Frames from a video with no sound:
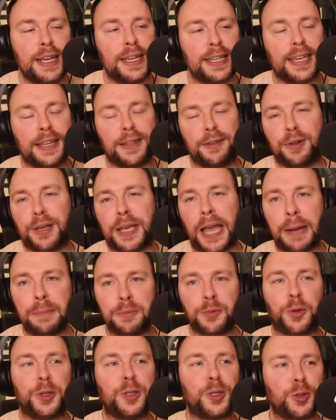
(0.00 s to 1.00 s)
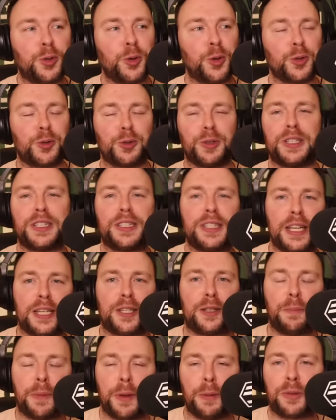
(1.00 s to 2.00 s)
Yet there are games where he scores or
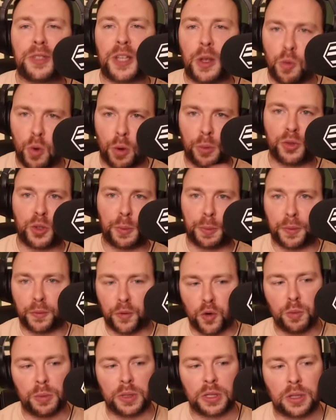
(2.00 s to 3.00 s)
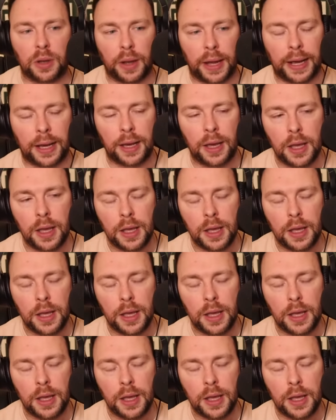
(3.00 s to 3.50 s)
assists, and people say, what was the performance like?